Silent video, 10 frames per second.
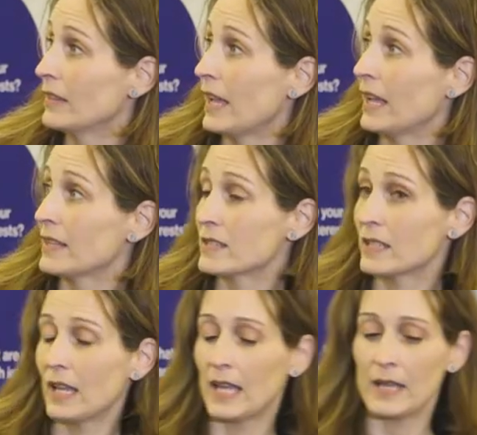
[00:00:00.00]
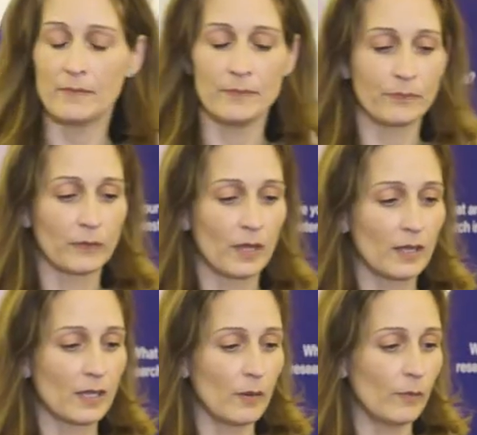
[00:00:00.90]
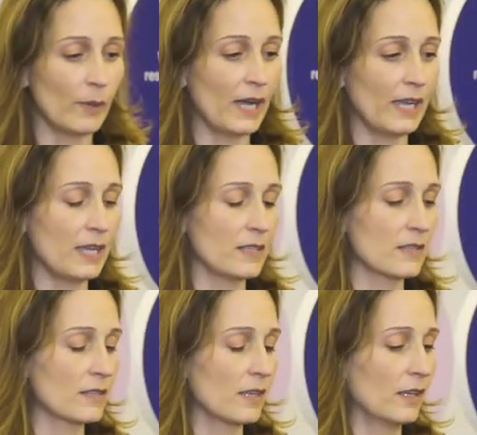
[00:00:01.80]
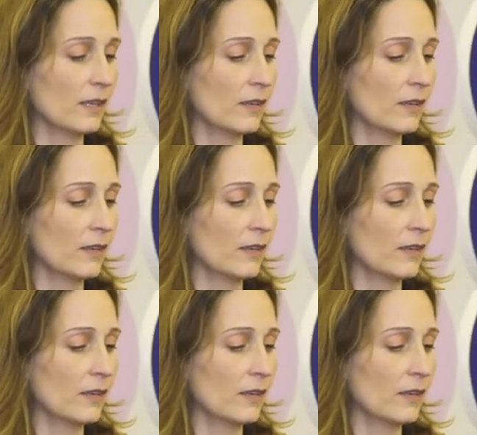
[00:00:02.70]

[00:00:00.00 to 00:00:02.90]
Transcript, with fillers: that um, combines